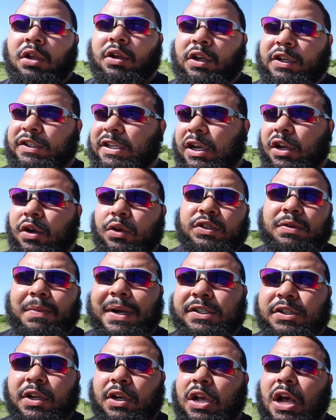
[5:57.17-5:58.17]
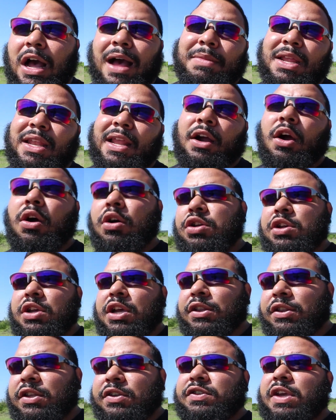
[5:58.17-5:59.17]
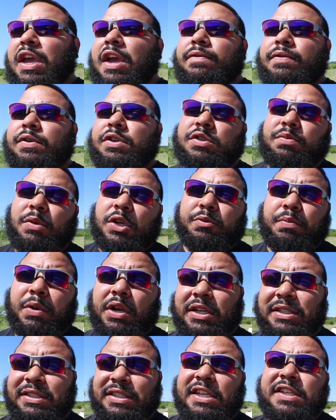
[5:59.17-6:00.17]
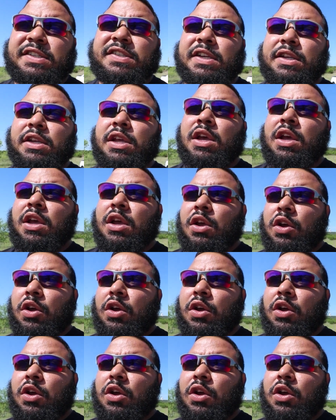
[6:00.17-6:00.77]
because I know somebody's gonna comment like, oh, you can get this cam for this much, but a decent,